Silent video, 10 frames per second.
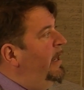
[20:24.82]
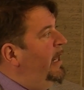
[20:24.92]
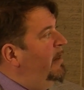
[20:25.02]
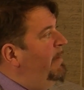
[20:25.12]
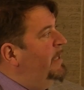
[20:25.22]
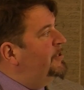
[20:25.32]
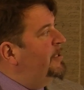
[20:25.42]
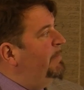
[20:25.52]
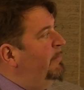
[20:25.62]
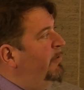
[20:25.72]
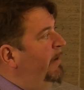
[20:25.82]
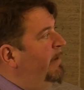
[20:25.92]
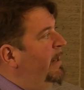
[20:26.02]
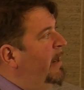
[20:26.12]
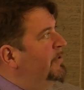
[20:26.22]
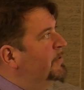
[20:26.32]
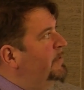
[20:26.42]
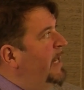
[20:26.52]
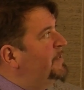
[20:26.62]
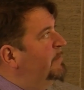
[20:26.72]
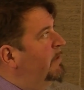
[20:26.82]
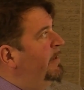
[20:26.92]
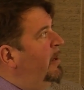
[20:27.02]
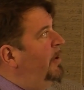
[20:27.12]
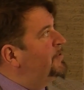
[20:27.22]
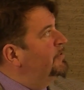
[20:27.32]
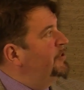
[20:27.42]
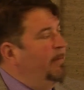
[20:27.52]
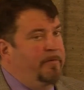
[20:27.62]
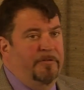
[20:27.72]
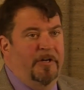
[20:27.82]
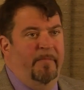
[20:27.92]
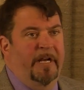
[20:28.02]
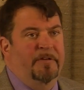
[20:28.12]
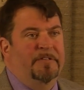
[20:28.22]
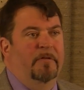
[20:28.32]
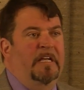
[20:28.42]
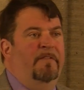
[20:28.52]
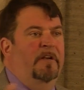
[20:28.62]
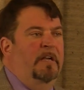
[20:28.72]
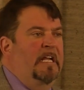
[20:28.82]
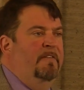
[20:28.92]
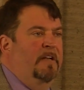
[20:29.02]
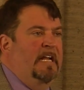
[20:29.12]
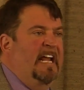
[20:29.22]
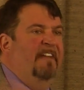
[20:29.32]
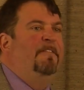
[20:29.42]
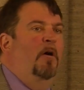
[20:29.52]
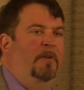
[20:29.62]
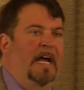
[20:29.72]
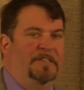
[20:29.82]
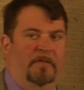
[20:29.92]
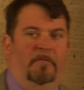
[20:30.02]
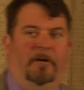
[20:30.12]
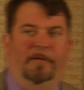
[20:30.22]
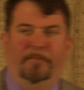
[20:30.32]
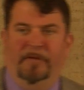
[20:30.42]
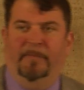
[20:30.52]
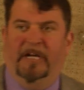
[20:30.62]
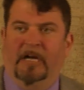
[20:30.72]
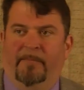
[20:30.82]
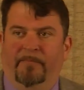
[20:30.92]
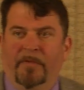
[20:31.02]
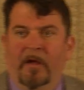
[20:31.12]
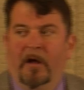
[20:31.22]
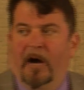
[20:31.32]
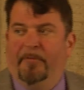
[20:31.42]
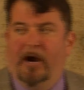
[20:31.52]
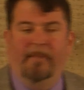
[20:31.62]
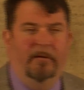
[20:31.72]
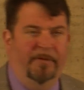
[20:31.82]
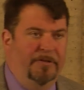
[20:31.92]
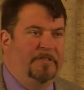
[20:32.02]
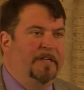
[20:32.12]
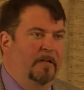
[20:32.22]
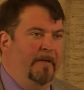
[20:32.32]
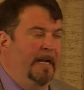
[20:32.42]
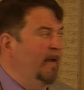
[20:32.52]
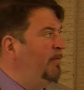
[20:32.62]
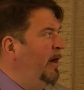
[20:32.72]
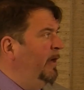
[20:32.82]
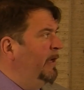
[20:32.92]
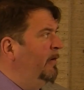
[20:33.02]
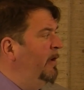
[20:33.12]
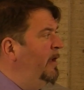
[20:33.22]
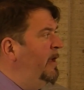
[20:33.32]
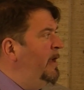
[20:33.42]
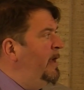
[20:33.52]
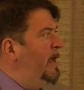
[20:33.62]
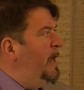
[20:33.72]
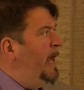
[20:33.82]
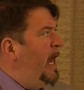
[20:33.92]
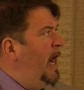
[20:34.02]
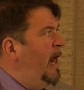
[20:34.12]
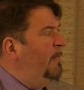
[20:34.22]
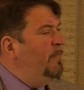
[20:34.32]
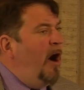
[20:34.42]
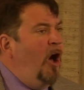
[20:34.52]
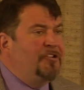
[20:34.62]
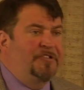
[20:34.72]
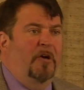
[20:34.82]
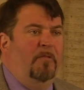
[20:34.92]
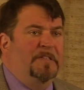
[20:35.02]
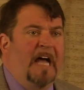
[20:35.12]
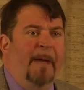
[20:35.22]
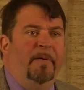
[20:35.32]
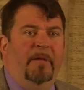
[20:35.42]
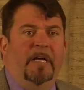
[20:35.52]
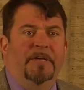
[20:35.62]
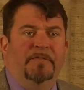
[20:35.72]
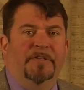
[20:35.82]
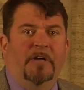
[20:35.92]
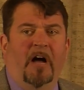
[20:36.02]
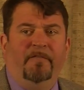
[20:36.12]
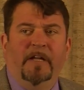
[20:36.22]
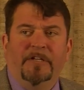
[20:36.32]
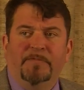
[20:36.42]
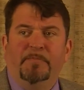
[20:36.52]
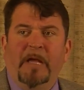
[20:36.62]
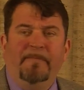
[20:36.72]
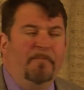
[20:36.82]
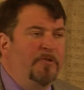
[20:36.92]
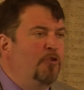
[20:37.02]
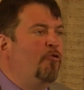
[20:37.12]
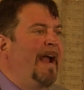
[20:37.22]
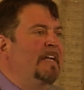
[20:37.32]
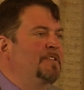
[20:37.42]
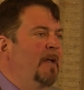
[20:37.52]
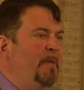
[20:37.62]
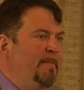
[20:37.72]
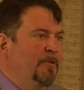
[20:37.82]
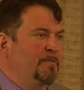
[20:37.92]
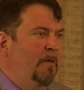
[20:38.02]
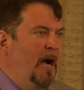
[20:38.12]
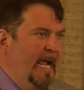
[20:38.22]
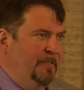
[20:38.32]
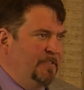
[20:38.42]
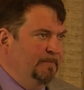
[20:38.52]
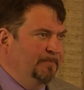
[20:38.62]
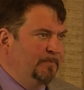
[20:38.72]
and our main shipping point right now is Odessa, but we also ship through Germany. So even if Odessa were to become a problem, there's still a way to get product out. Also, what's happened because of this conflict is Ukraine is on people's minds,